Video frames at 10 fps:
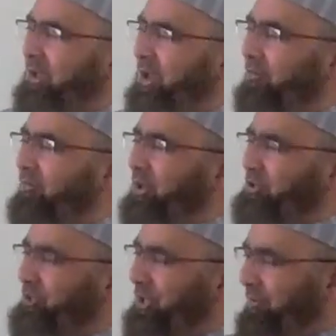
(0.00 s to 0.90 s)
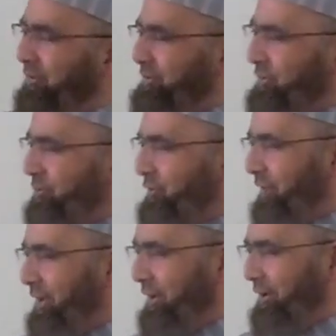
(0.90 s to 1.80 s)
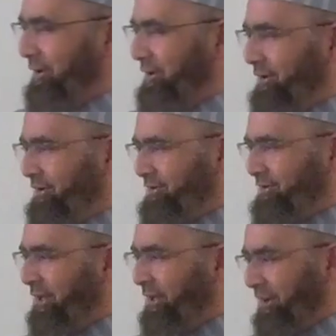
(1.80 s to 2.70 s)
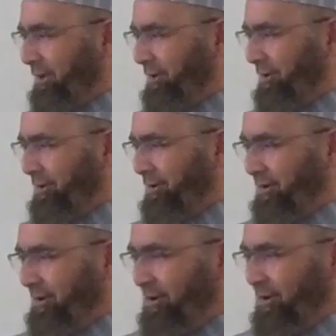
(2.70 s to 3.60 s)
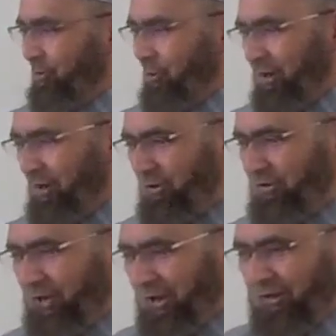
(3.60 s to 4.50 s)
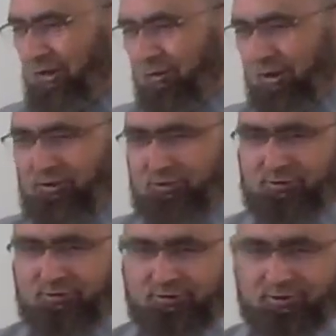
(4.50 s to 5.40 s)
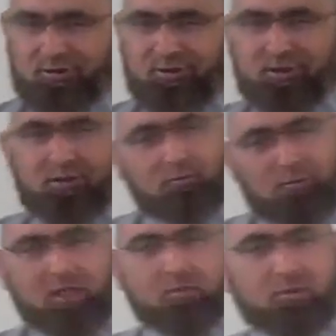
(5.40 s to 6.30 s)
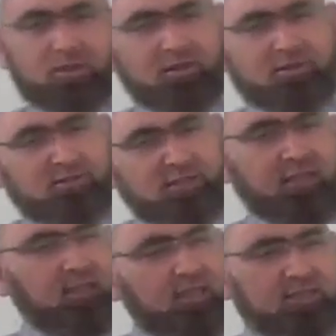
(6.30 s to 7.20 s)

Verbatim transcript: kind of nasheed was Rasulullah singing when he was digging the trench? By the way, brother, singing is